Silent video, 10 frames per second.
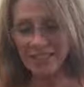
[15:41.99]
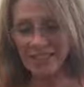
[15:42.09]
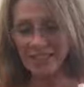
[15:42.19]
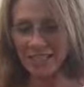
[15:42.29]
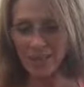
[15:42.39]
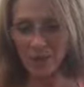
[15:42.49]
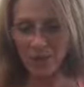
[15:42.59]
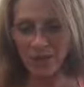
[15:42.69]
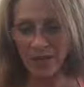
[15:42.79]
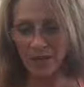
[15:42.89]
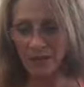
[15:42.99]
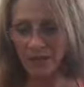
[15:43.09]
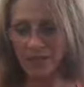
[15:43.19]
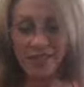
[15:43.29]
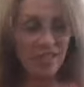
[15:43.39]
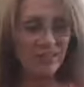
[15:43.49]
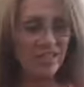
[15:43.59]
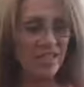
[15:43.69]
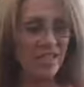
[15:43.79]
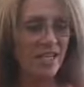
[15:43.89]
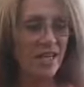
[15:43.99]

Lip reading: tiny spray bottle. Love it.